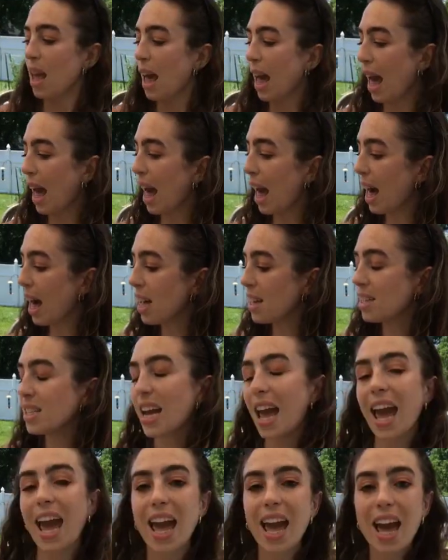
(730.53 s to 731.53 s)
and
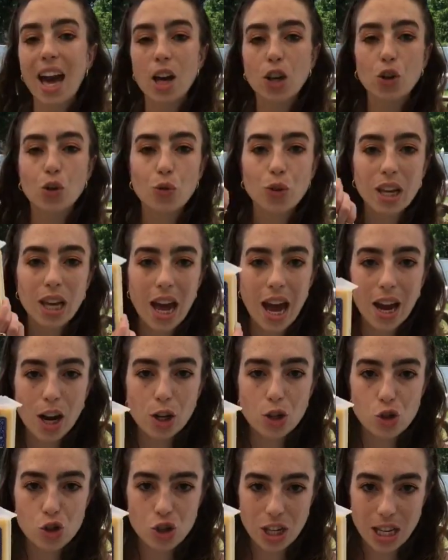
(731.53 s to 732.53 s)
a Gruyere
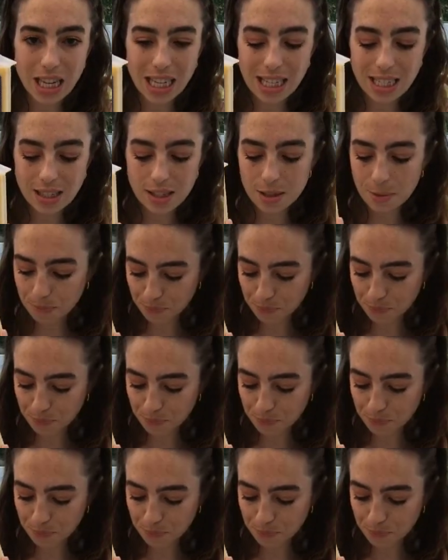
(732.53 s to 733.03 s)
cheese.